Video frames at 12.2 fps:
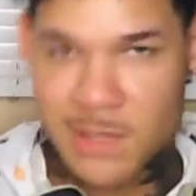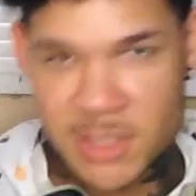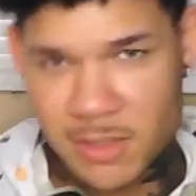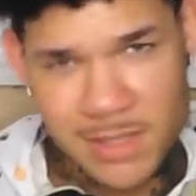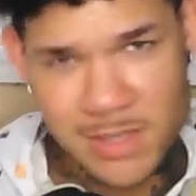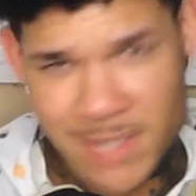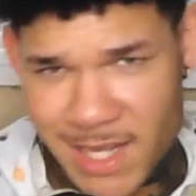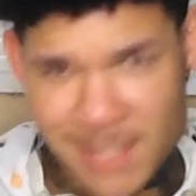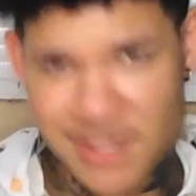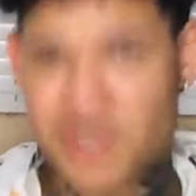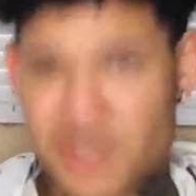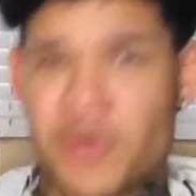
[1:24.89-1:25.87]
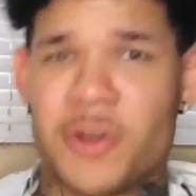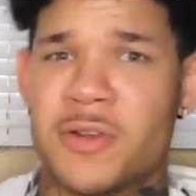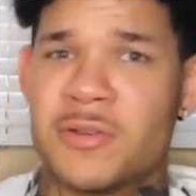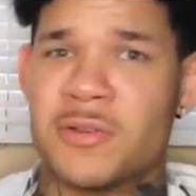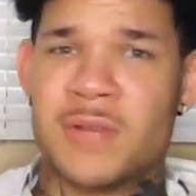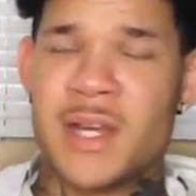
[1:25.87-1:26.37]
So today's
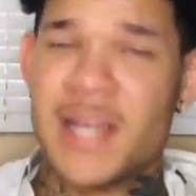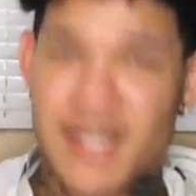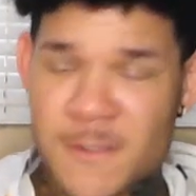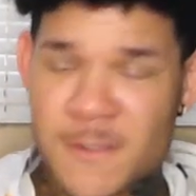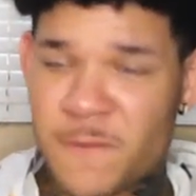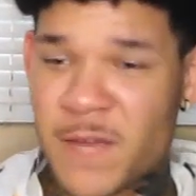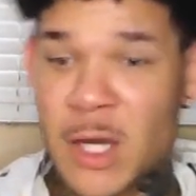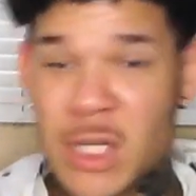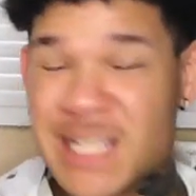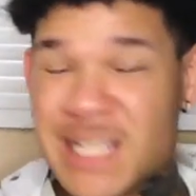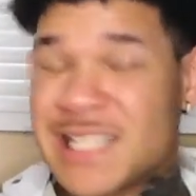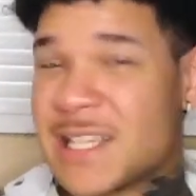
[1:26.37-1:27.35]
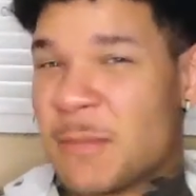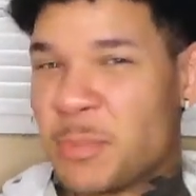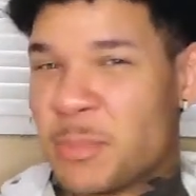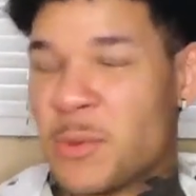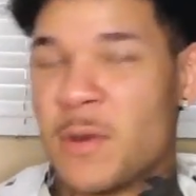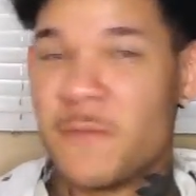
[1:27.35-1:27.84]
tutorial is fairly
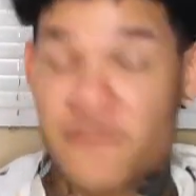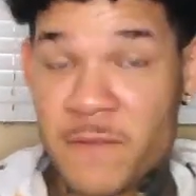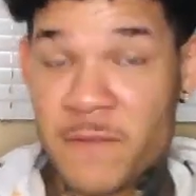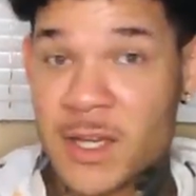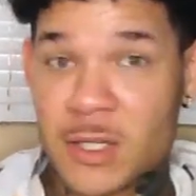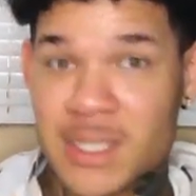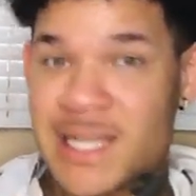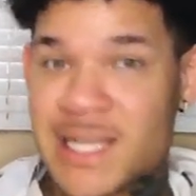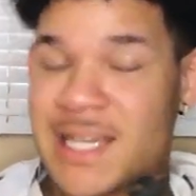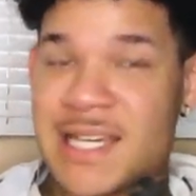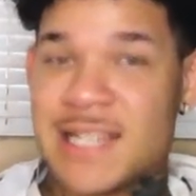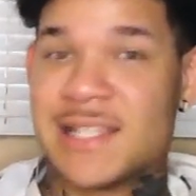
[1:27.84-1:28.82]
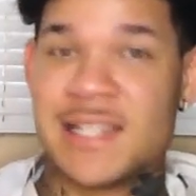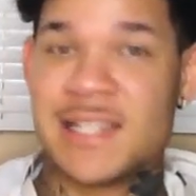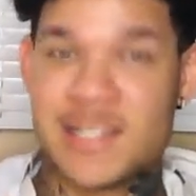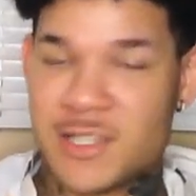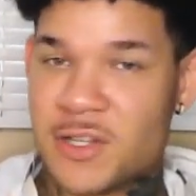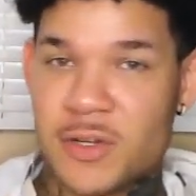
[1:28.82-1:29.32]
simple and fairly easy
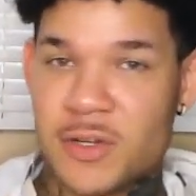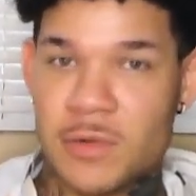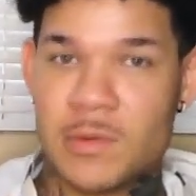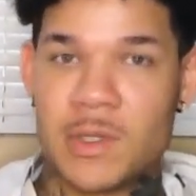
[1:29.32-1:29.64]
to do.